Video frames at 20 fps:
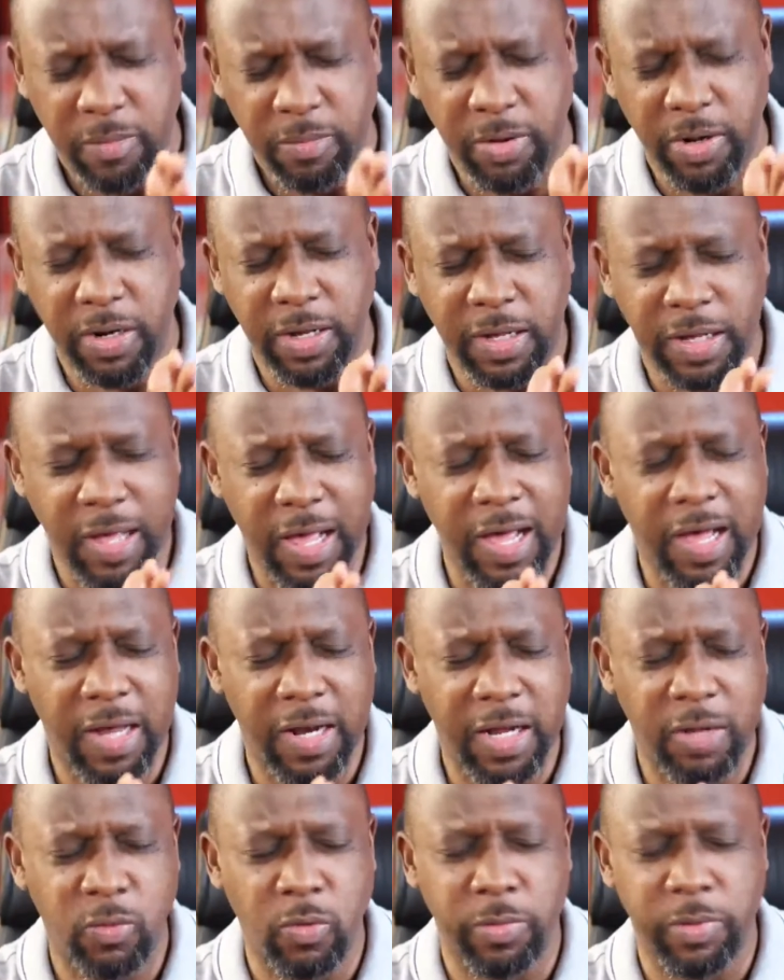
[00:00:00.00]
But a car
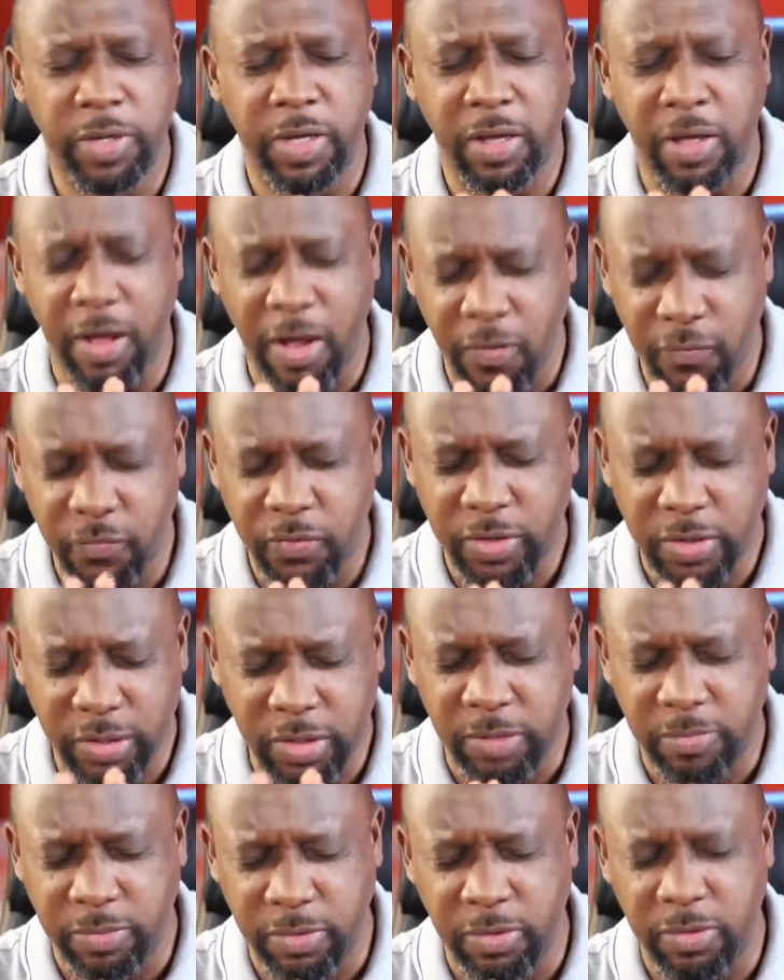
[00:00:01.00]
that will be
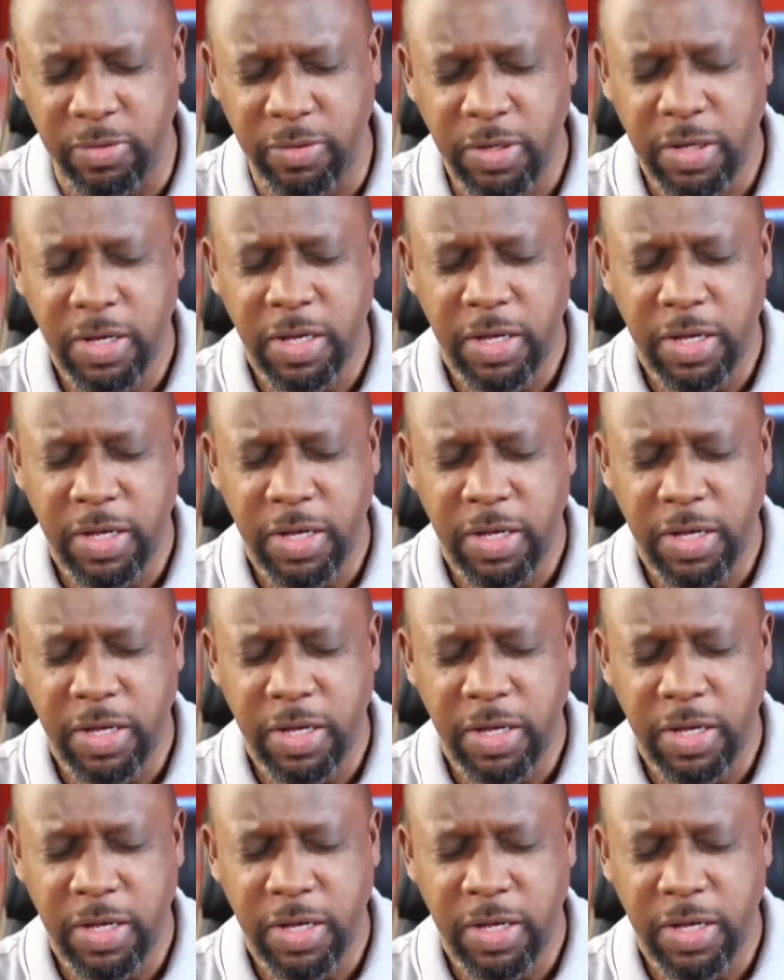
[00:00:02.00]
comfortable.